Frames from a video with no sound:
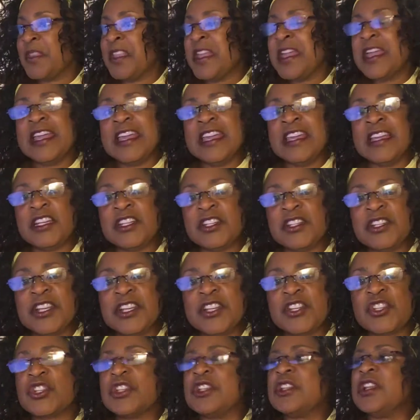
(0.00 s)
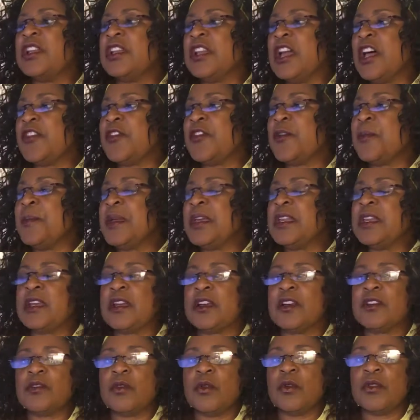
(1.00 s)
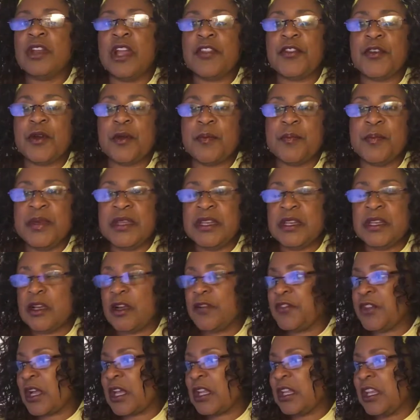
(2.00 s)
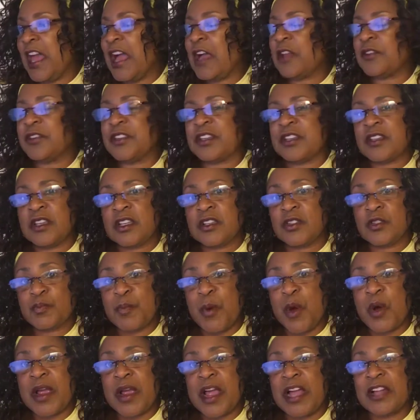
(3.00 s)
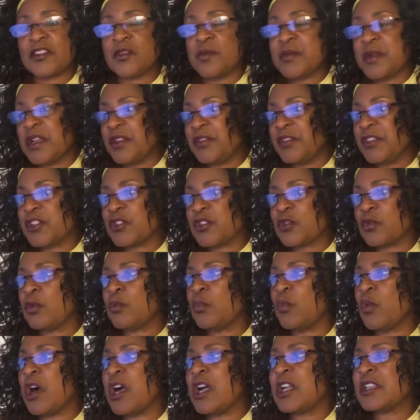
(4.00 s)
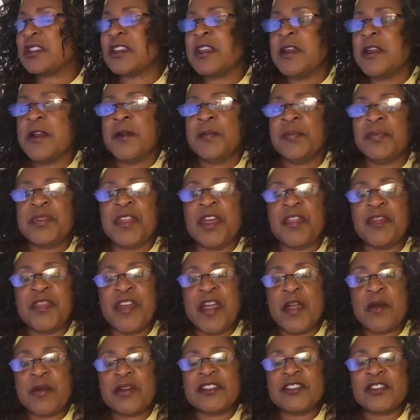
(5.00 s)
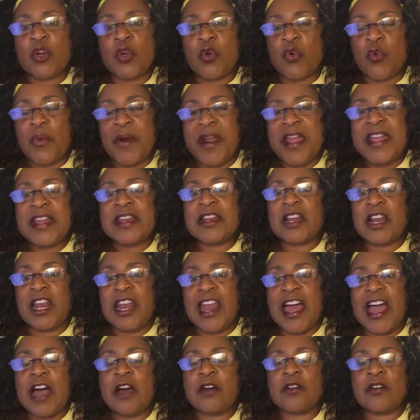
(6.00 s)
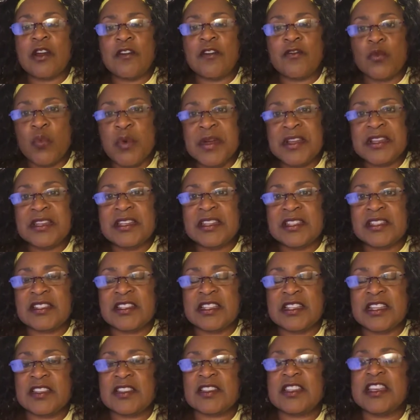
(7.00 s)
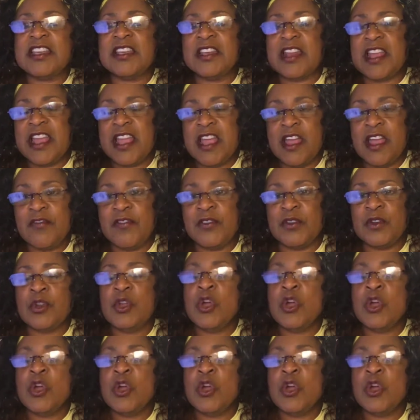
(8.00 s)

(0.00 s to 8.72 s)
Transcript: In addition, another meaning of the cloud that spoke out to me in this one was that there is a great cloud of witnesses in heaven